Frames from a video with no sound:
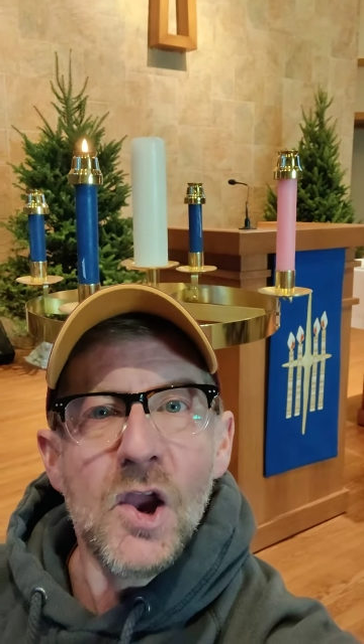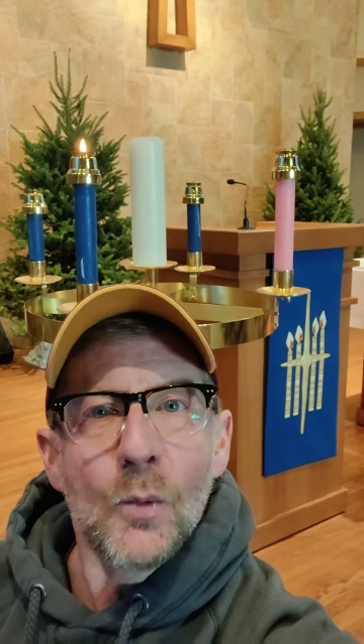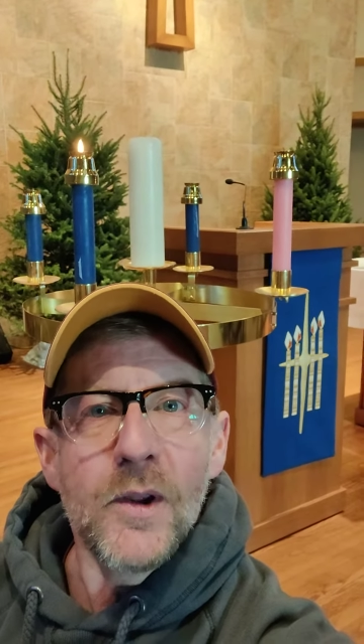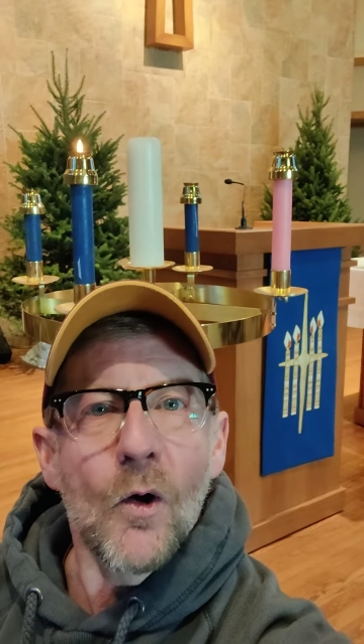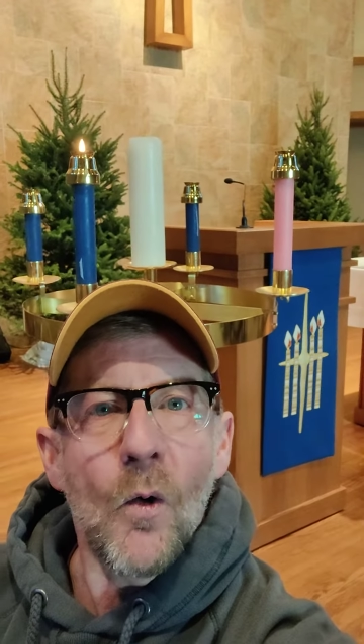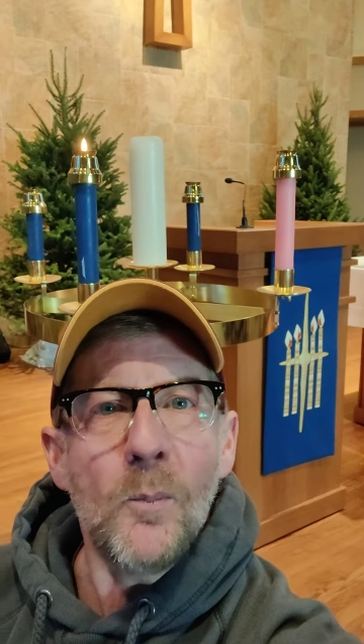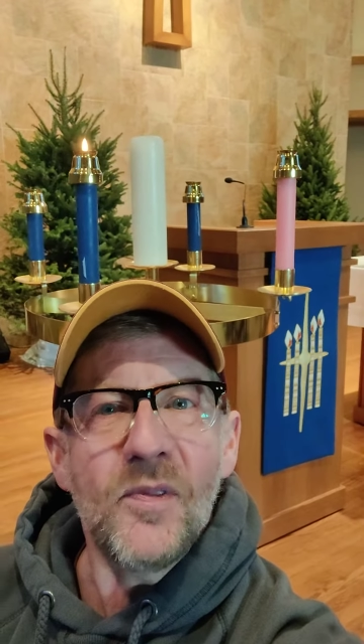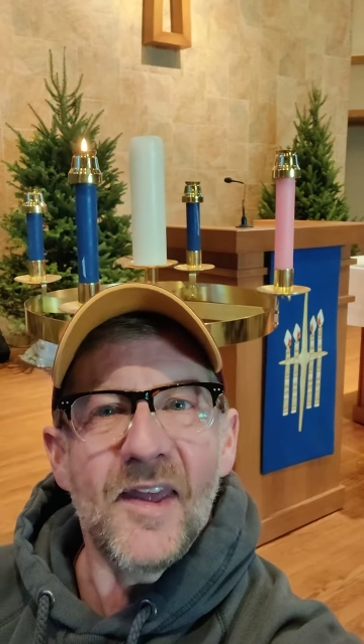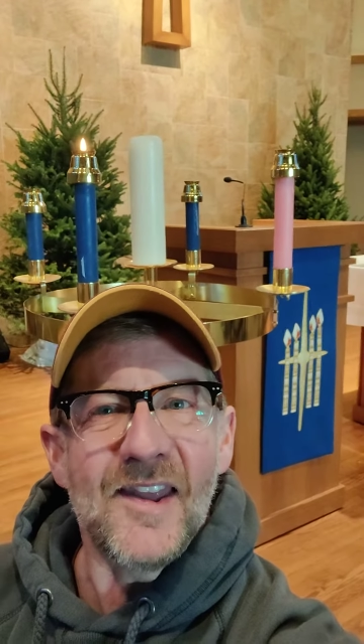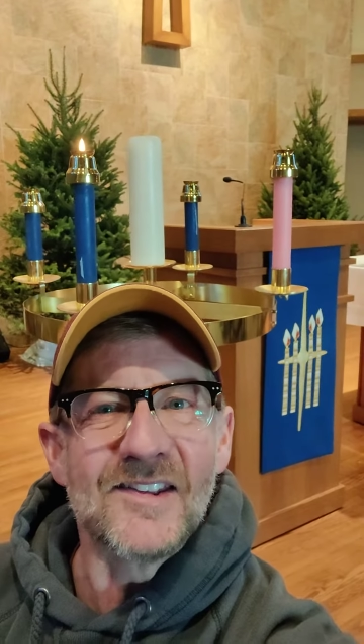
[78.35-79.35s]
we hope
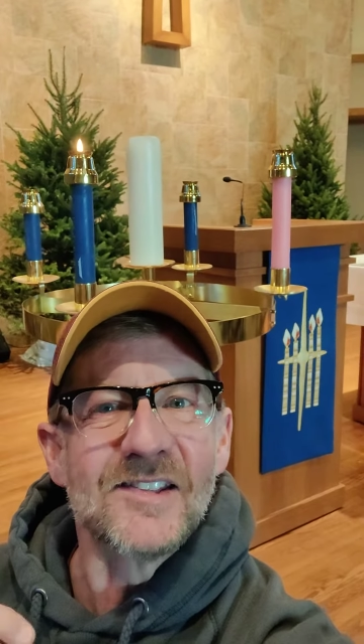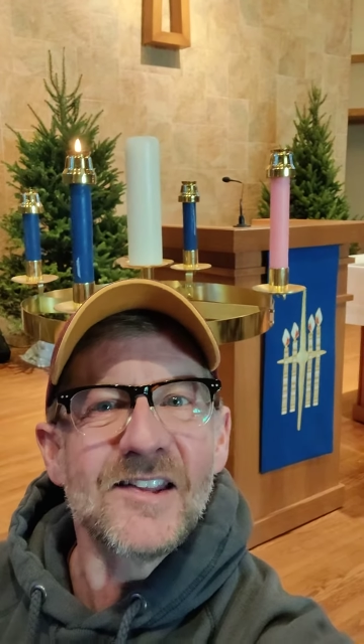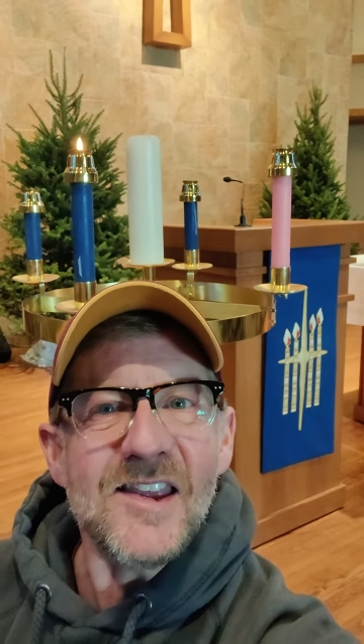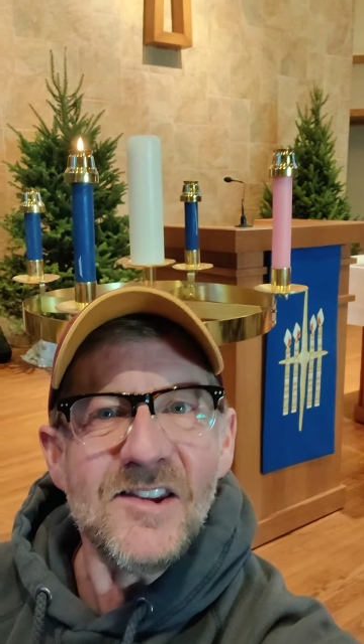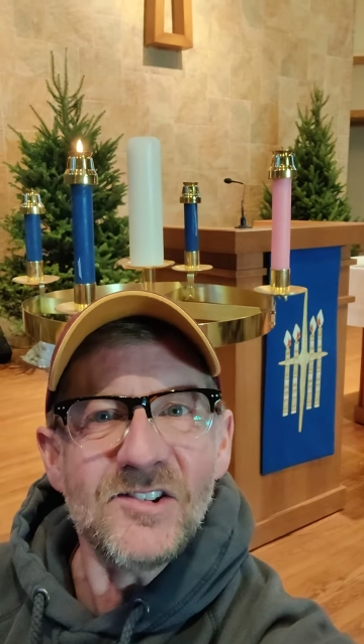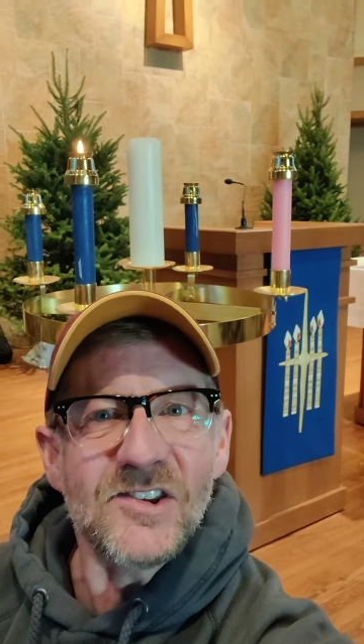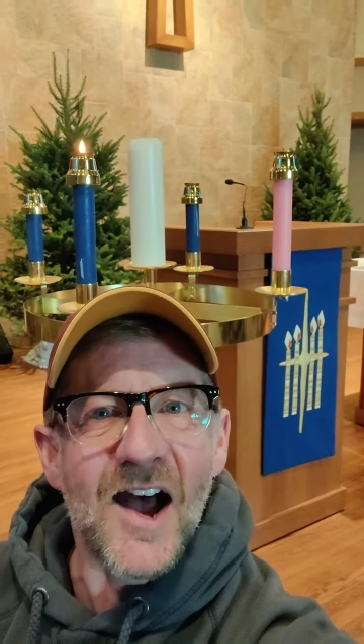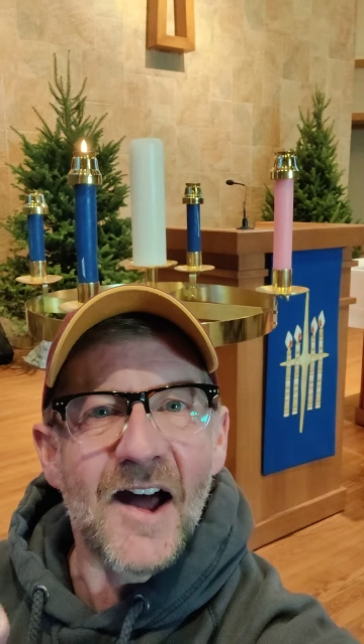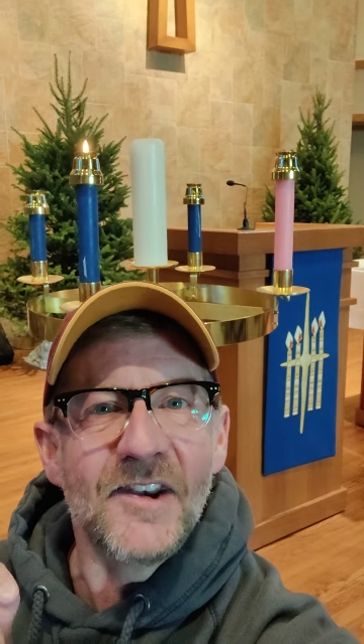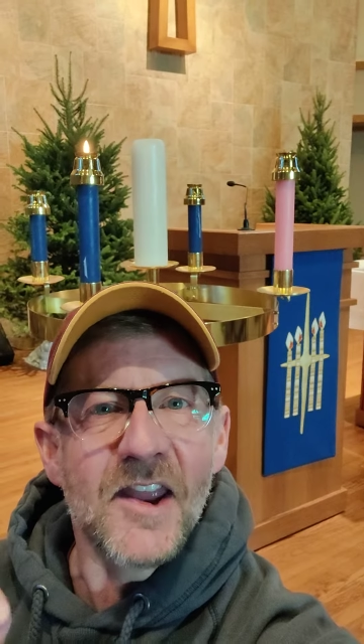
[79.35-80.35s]
that at least
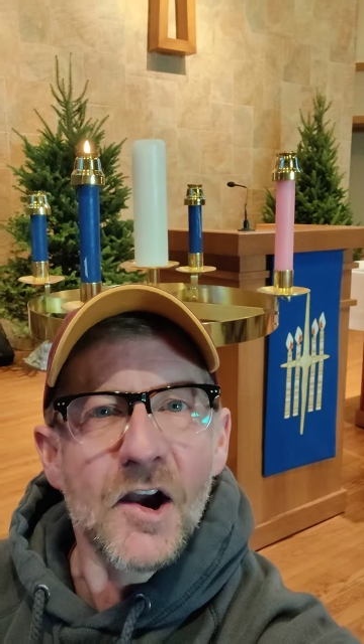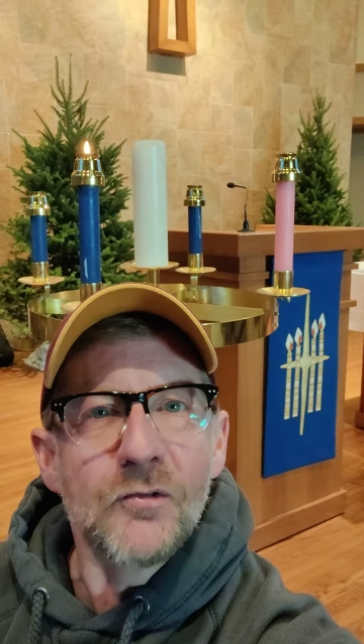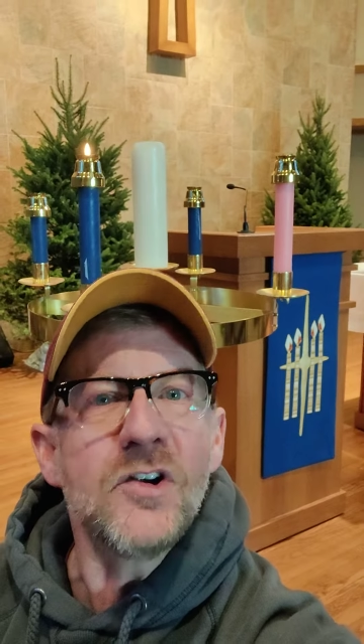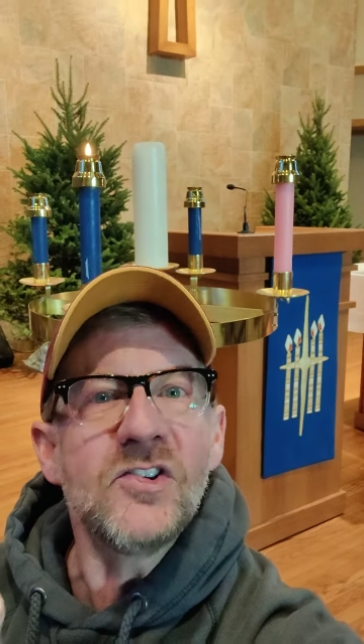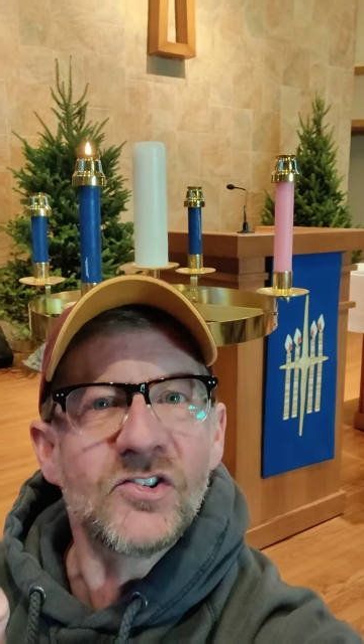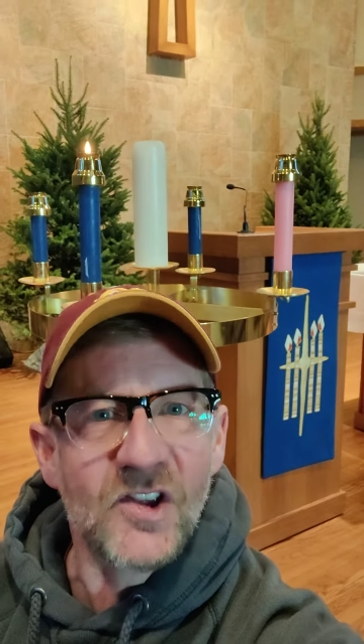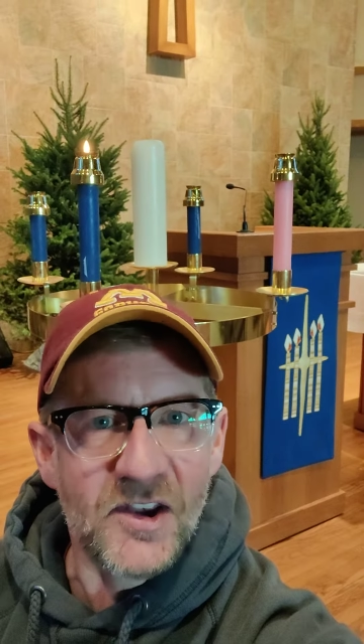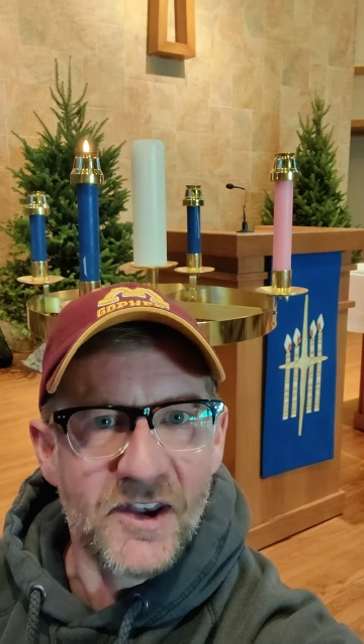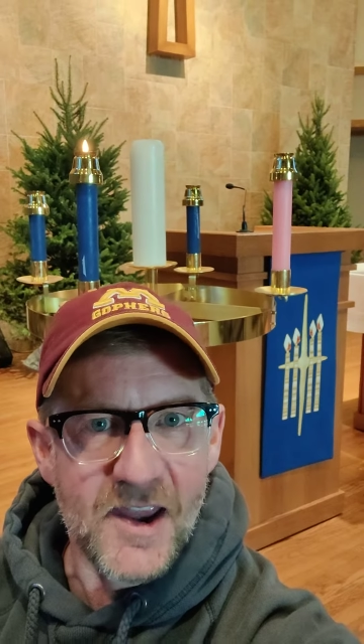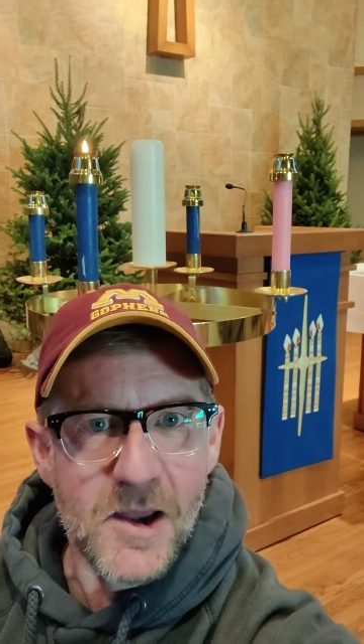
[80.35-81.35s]
on every
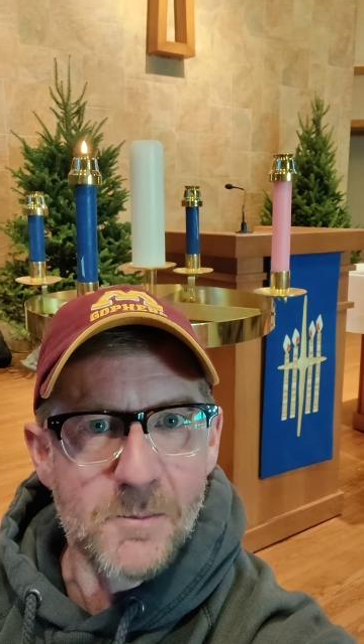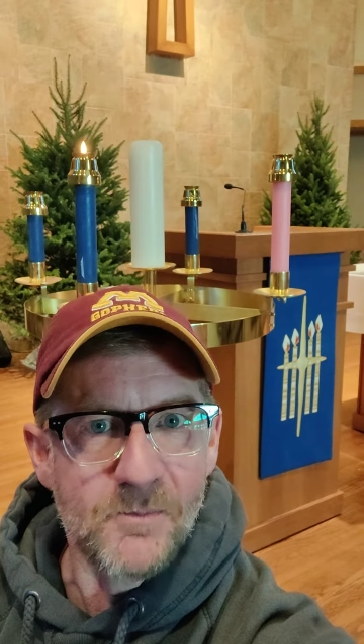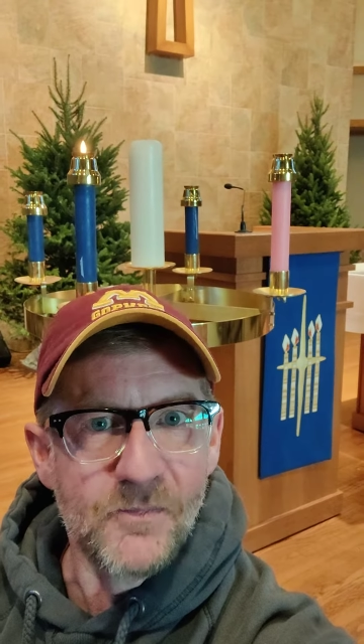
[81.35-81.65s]
Sunday,